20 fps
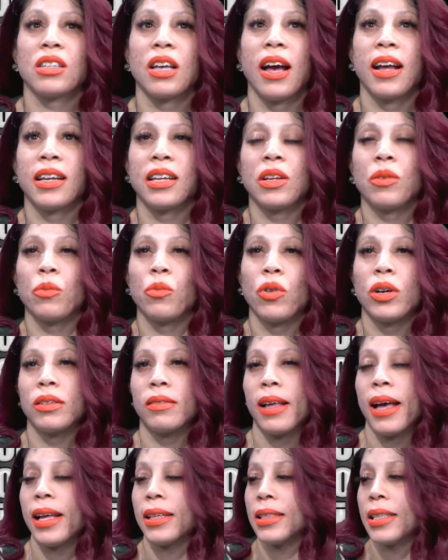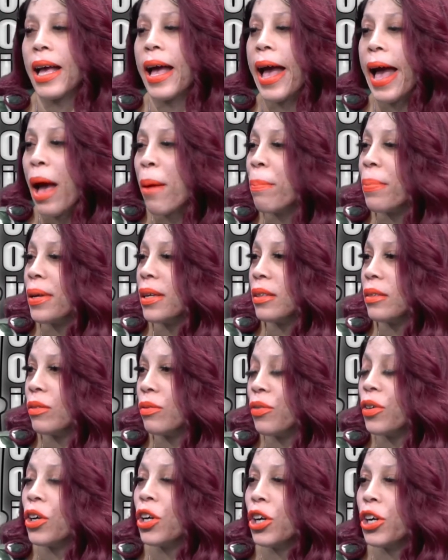didn't want that to happen
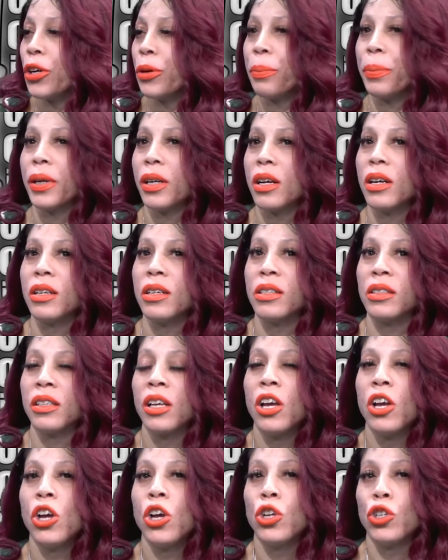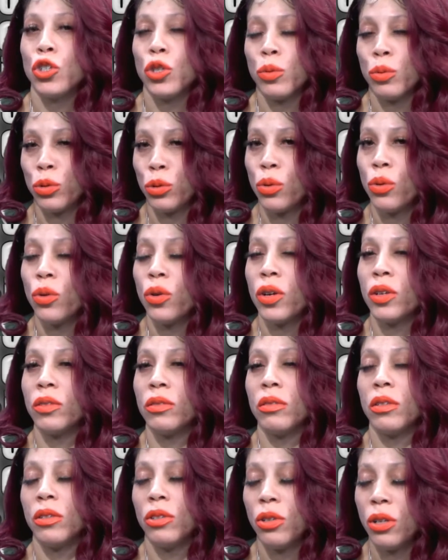for her because she was
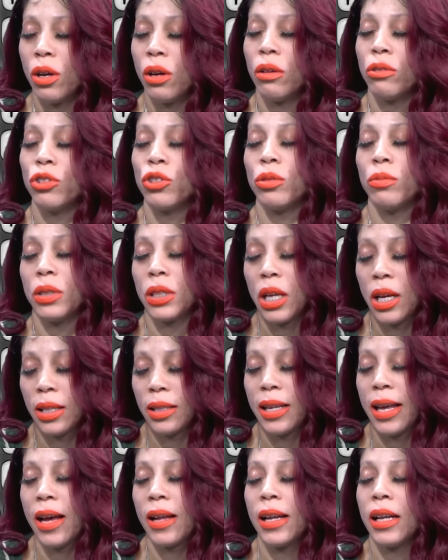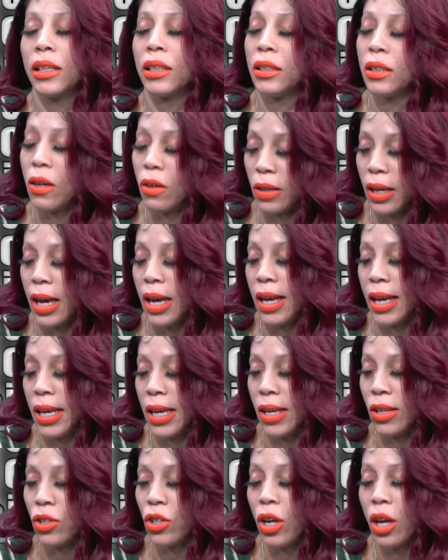going, you know, she was cut down at a young
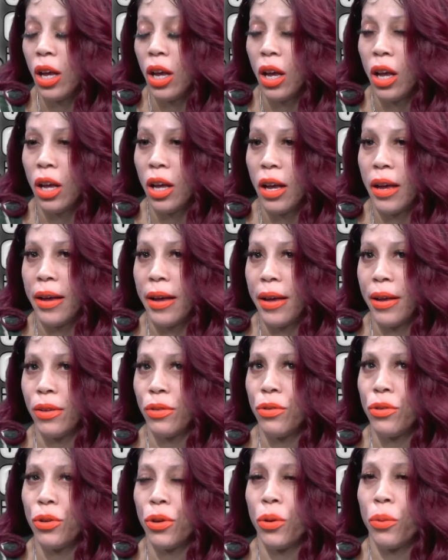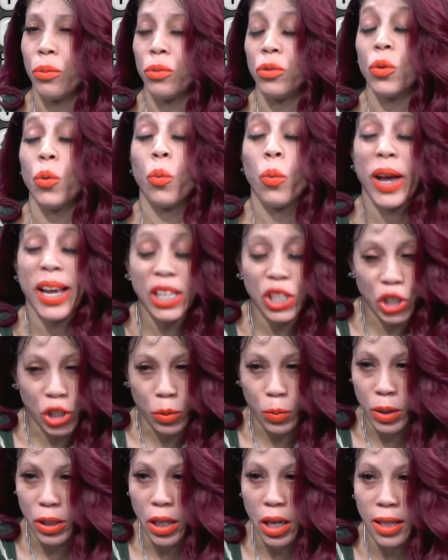age, and you know the way she
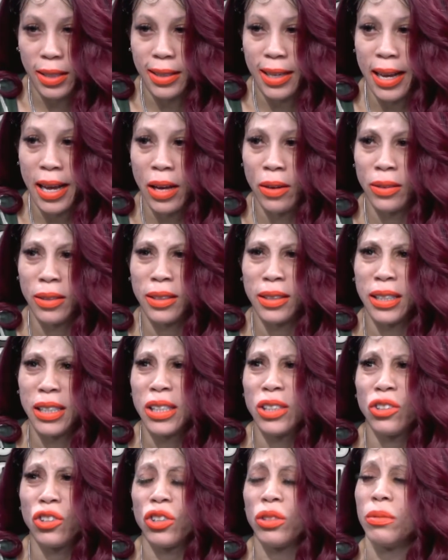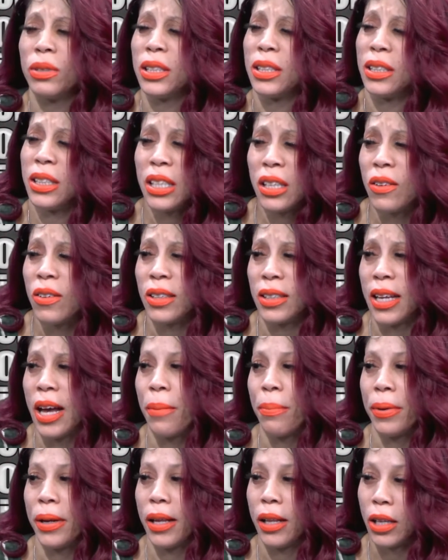was cut down, and then she was sick on
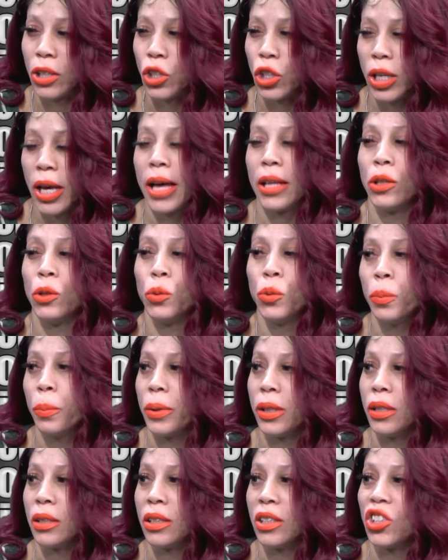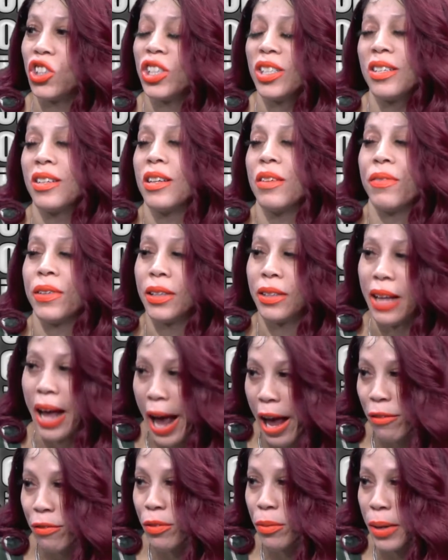top of that. Like she had lupus, and she didn't even
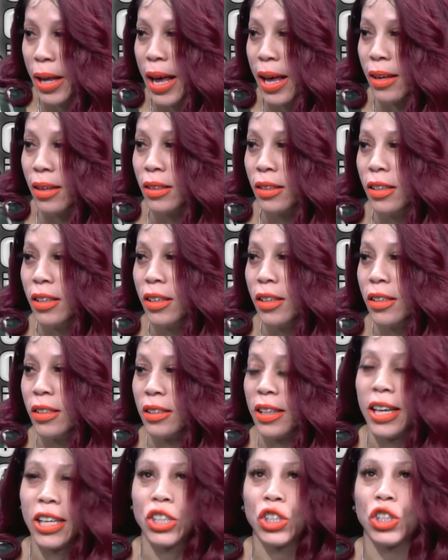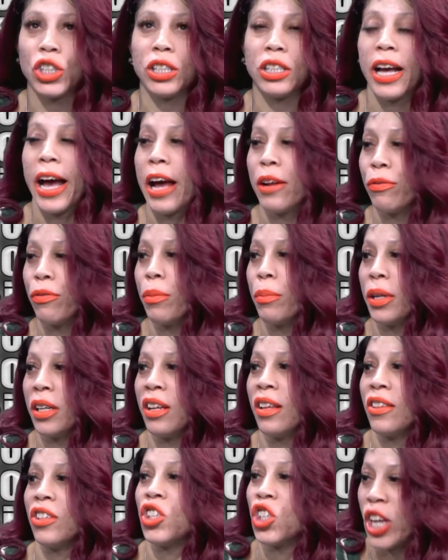die from that. Like she died from
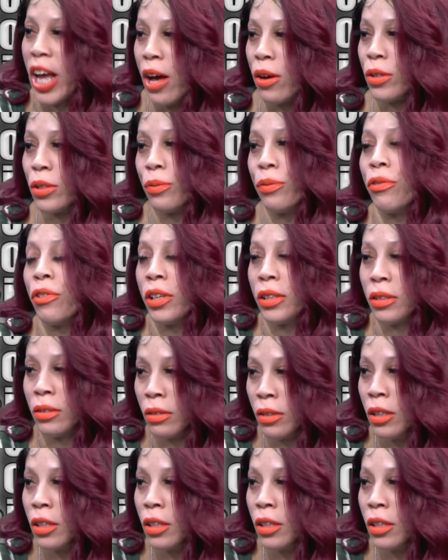another childhood friend